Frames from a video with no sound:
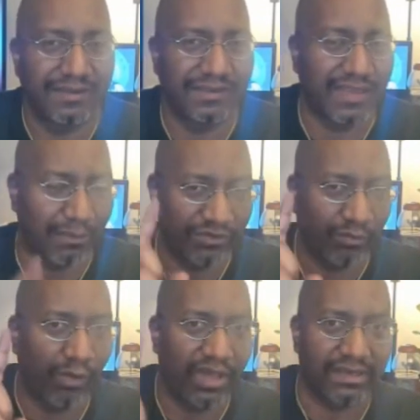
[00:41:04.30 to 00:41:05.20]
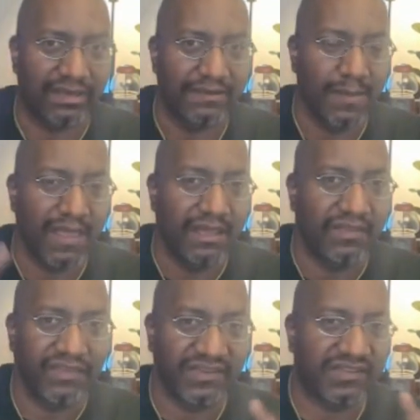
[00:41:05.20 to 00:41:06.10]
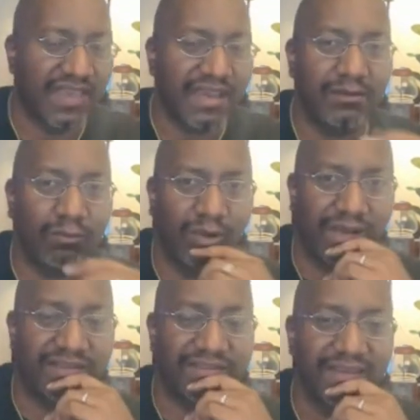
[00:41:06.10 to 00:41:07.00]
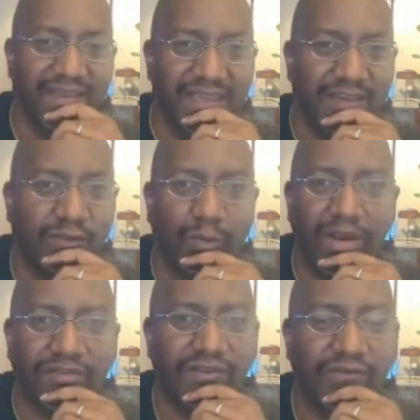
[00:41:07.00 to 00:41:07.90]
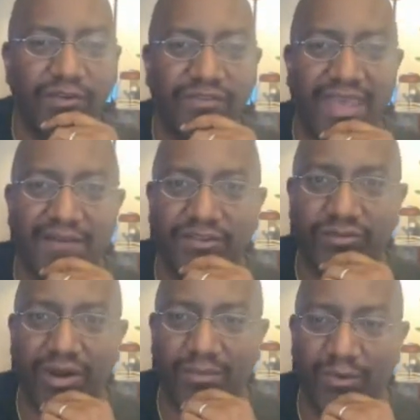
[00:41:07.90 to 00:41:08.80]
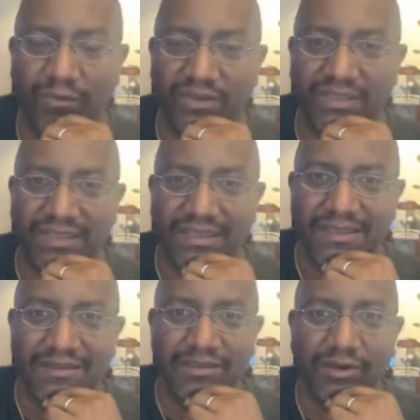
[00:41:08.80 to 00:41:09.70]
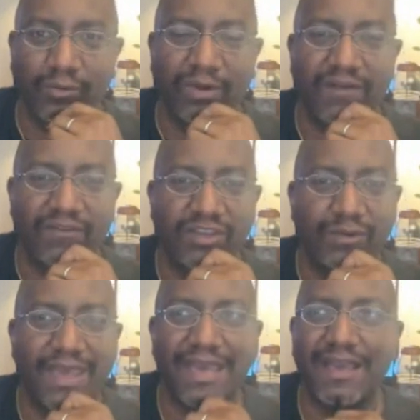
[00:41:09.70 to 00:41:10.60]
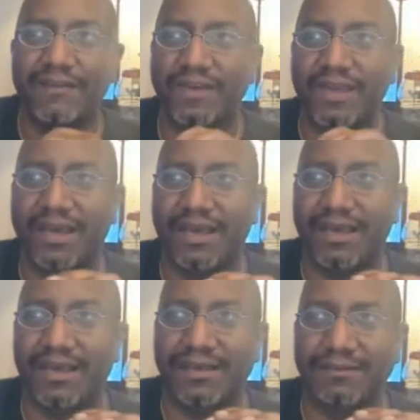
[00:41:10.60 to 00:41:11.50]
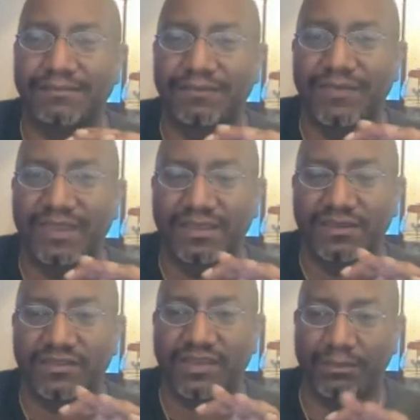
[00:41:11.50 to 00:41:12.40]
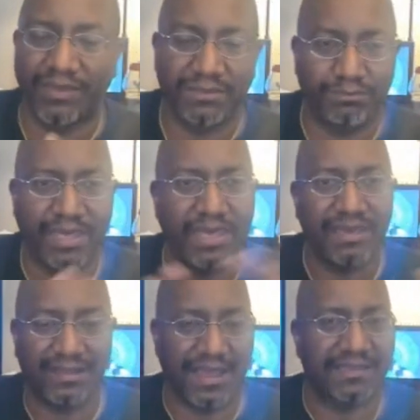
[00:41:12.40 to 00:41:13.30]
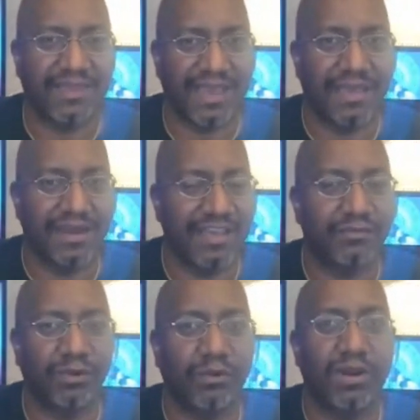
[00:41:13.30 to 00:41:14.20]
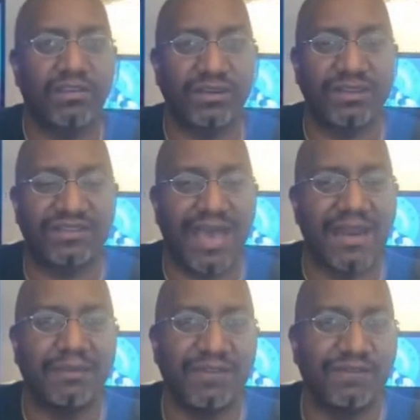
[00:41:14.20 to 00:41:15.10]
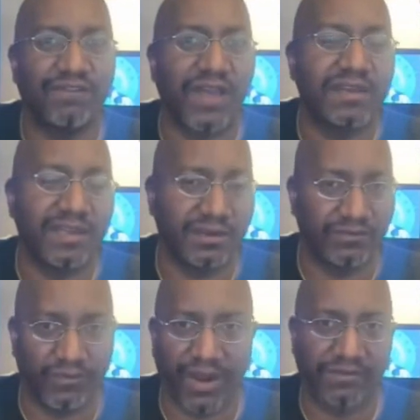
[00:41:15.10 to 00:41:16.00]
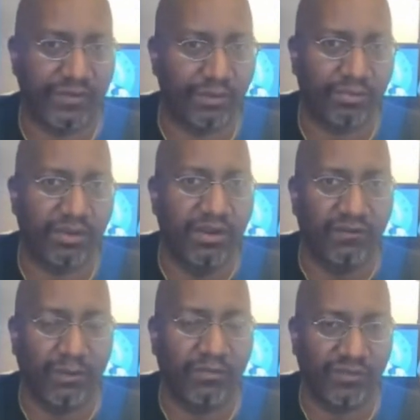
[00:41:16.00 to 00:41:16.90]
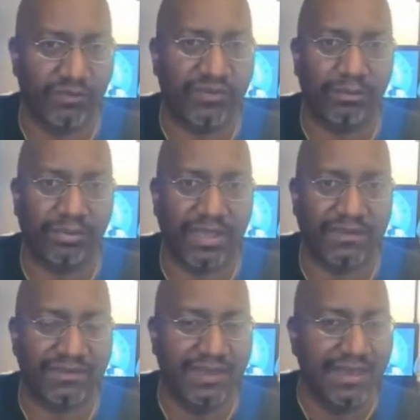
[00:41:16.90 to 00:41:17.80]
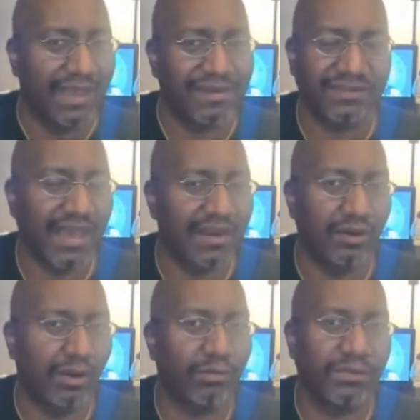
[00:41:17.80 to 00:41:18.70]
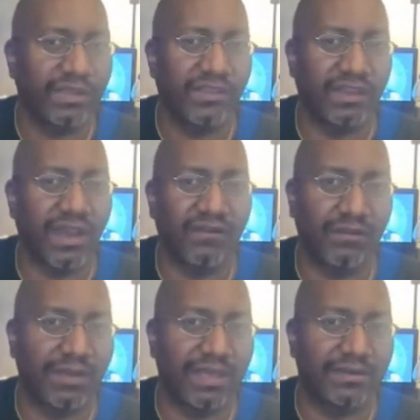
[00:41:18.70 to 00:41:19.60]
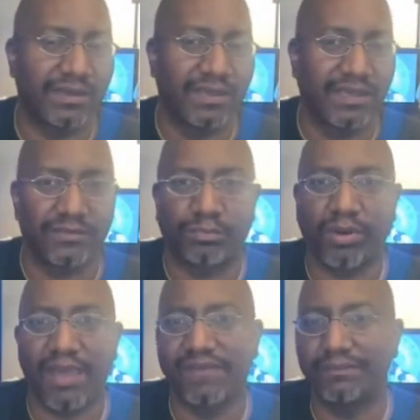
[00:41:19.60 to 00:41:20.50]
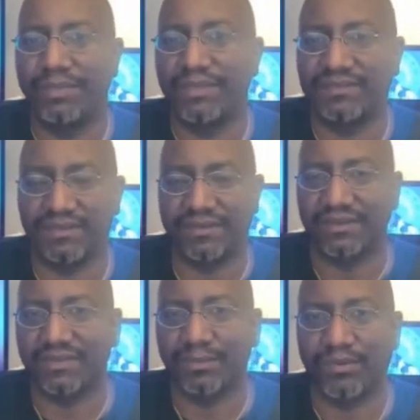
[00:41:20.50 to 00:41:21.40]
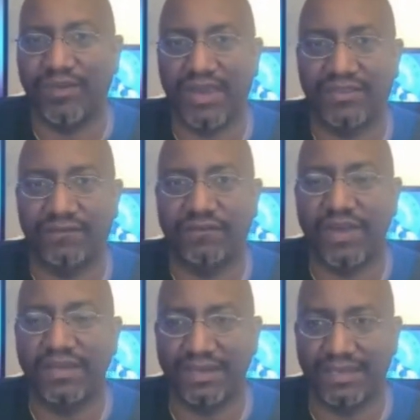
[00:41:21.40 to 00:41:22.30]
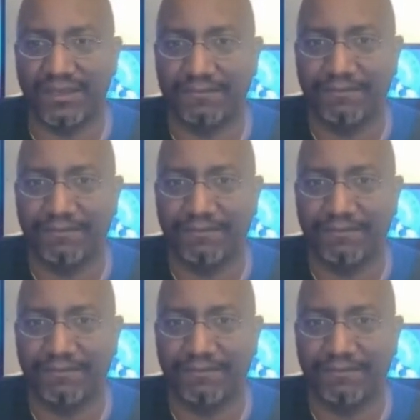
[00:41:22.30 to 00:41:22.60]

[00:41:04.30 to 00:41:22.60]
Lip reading: That was one. The second was, if you watch the first Avatar movie, whenever you have something big like that, exploration, it's got to be funded from some place. And it's not normally the government, it's private businesses that provide the funding.